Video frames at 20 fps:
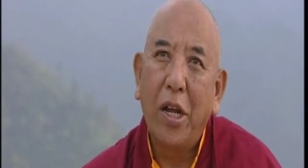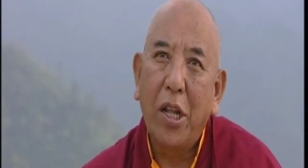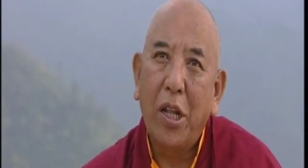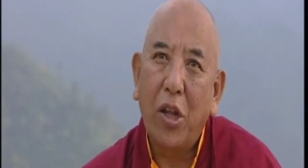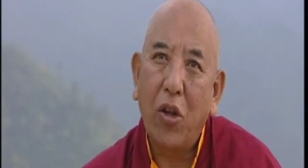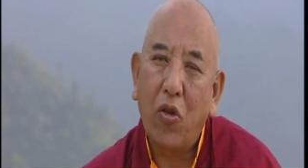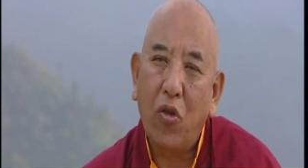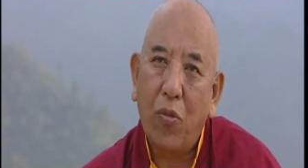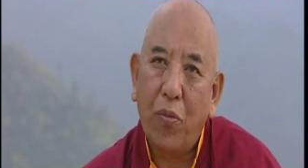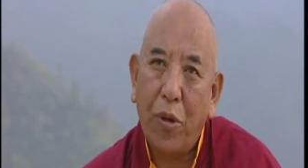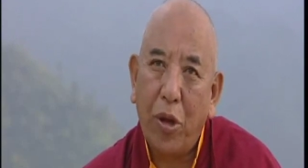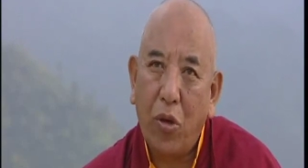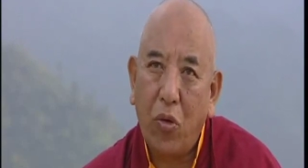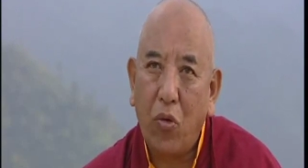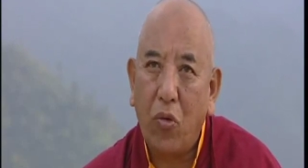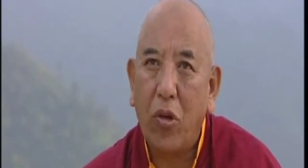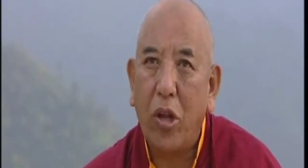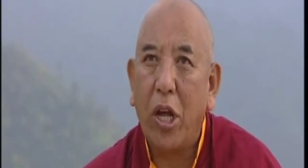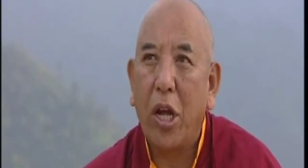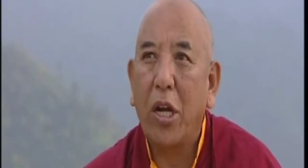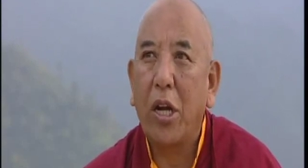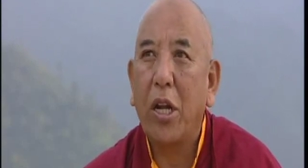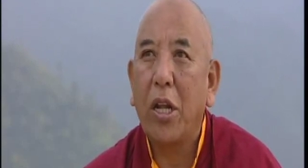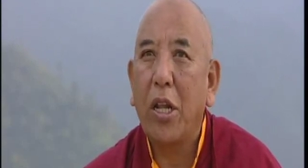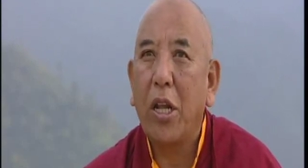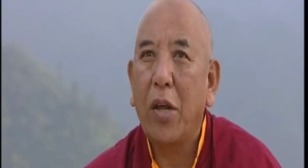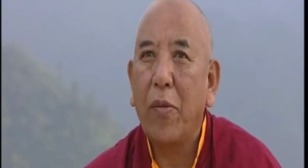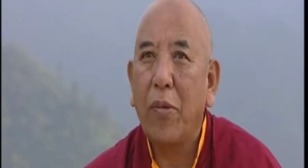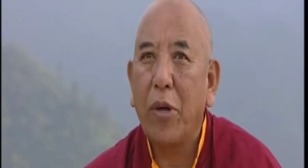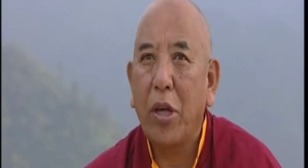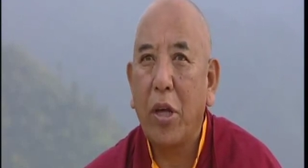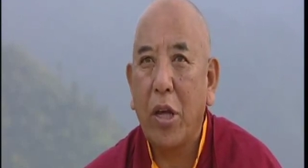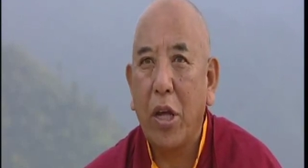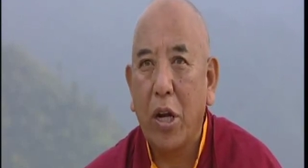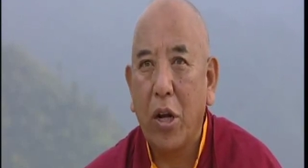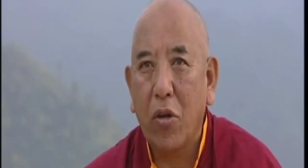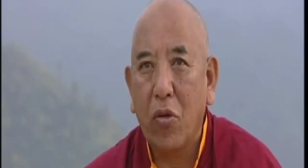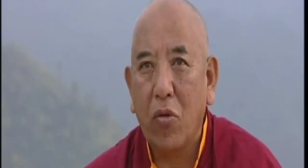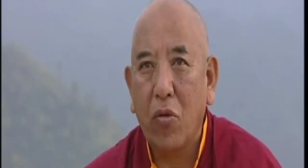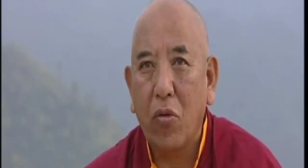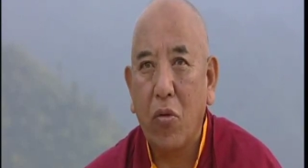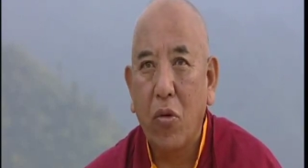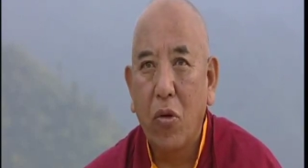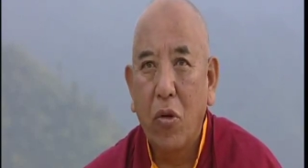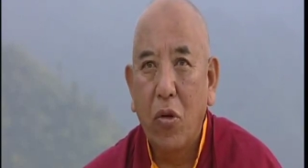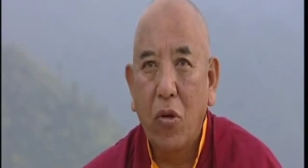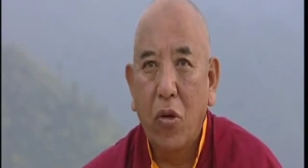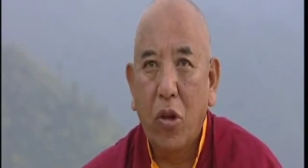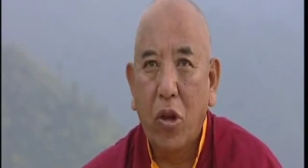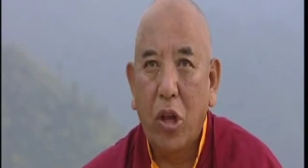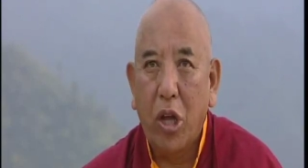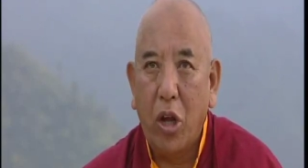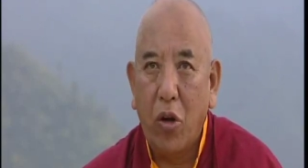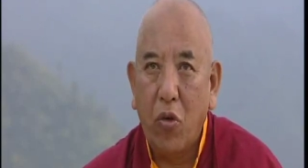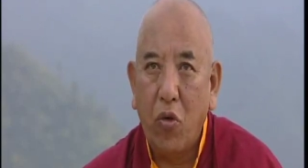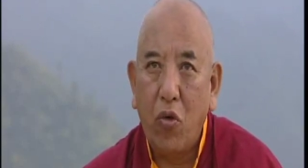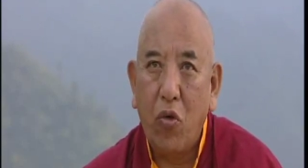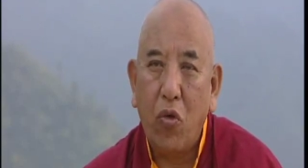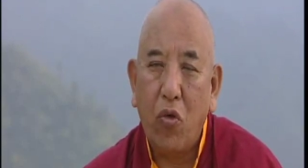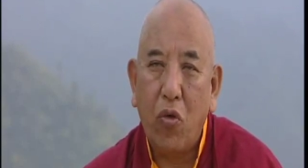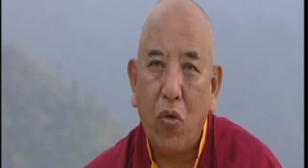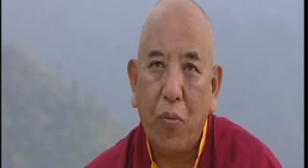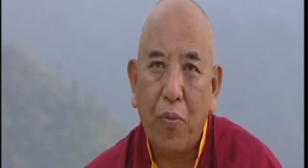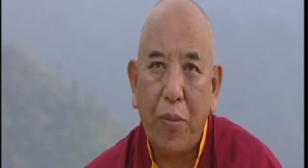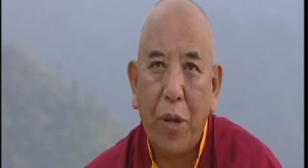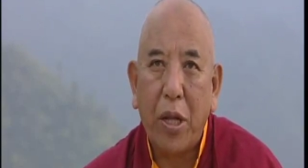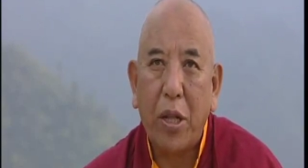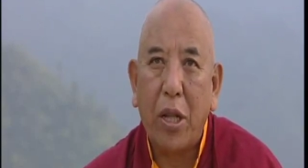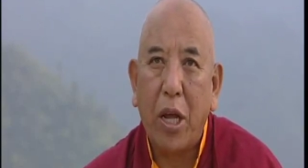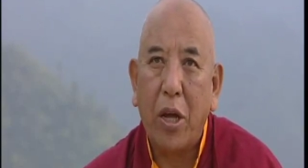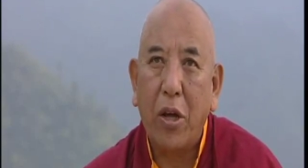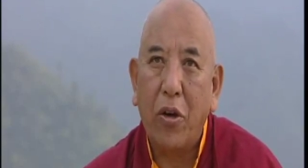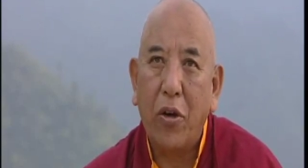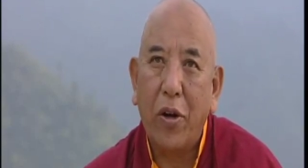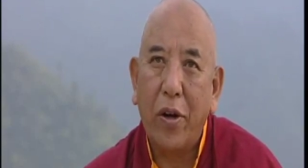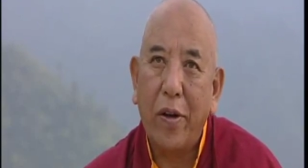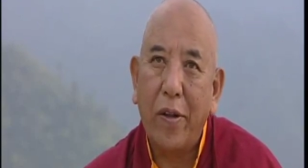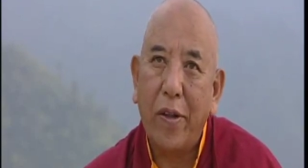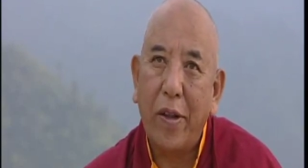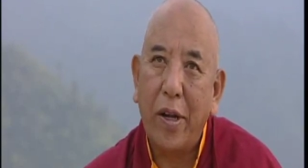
Then those who did not have either name, fame, or prosperity,